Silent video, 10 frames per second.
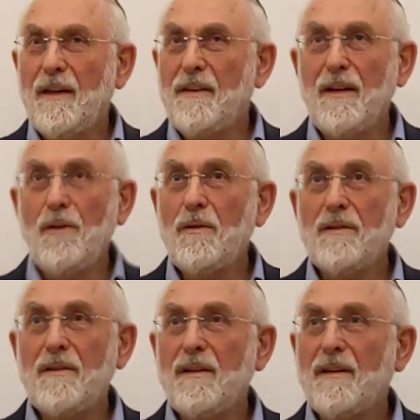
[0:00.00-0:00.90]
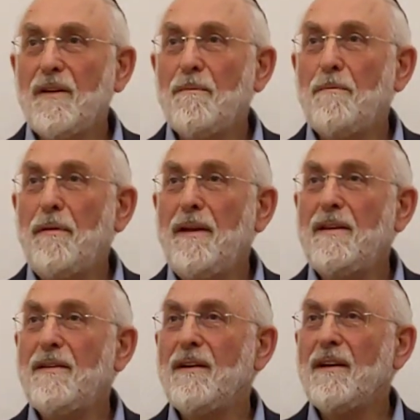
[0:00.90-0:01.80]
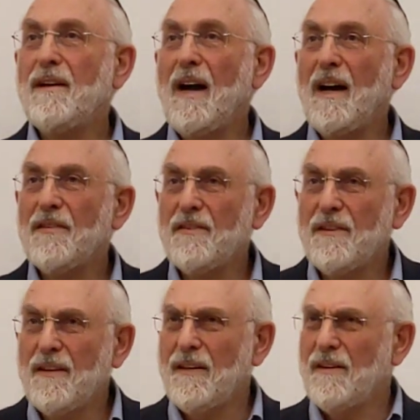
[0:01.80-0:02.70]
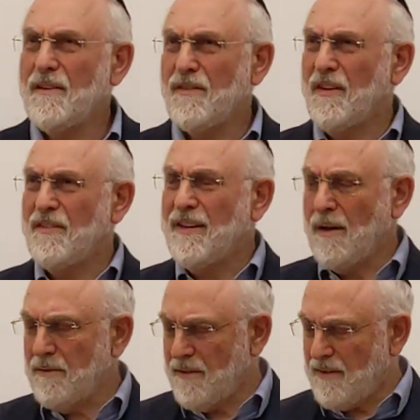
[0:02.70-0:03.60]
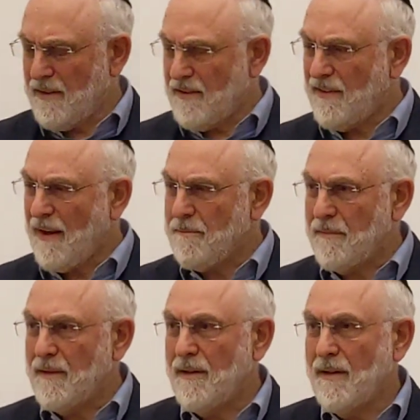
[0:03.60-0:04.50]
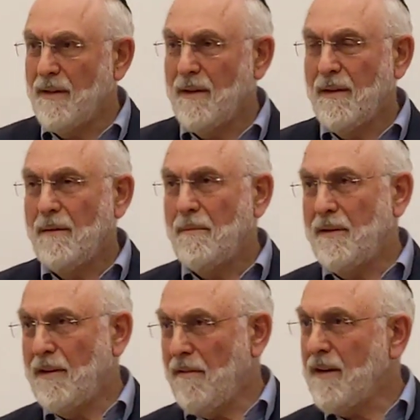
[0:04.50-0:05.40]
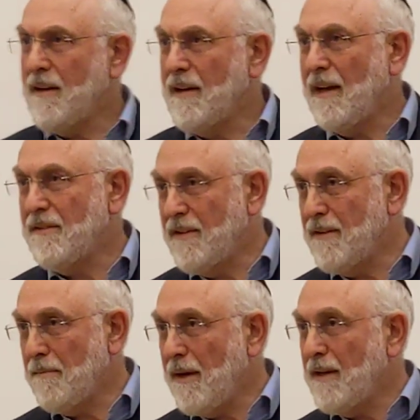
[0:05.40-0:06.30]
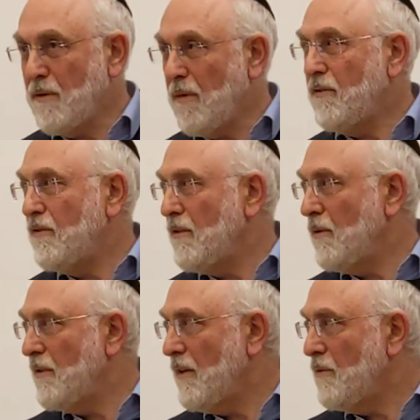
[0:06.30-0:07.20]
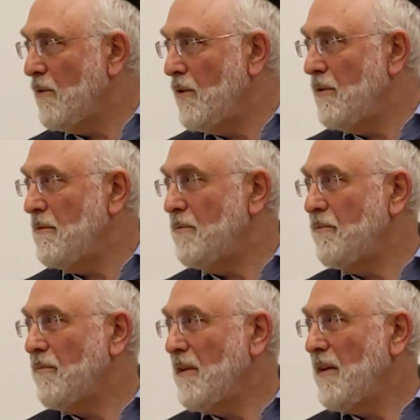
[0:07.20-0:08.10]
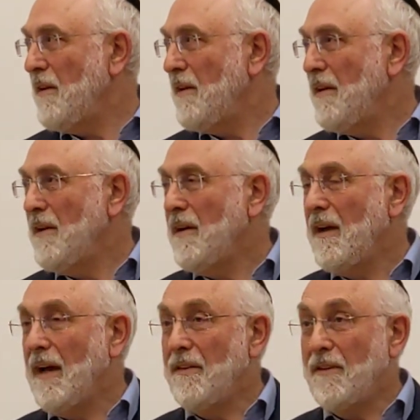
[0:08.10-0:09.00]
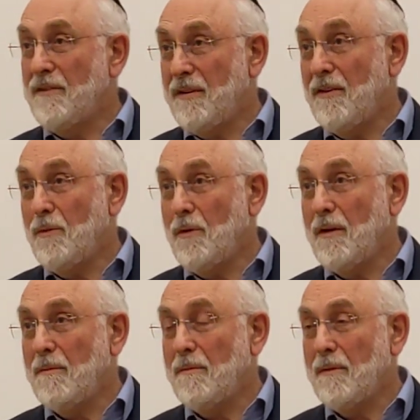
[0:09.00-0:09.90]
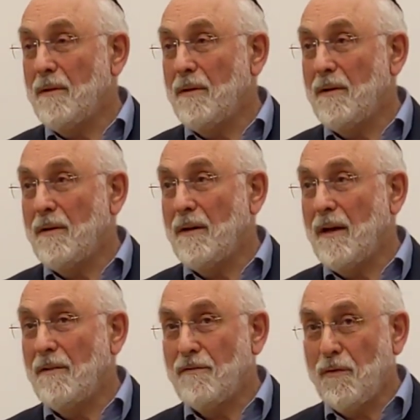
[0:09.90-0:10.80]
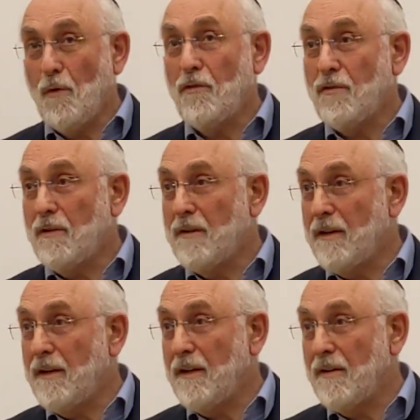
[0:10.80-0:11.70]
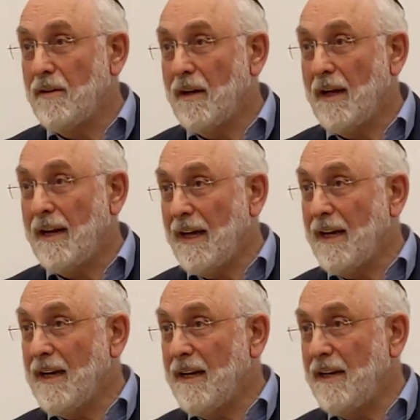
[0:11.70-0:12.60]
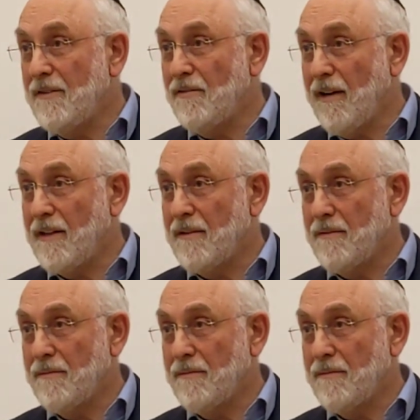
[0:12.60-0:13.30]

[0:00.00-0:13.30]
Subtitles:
And they looked in complete aghast, astounded that this happened. But they recognized that the man in question knows how to learn. And they said to him, unfortunately, halachically, he's right.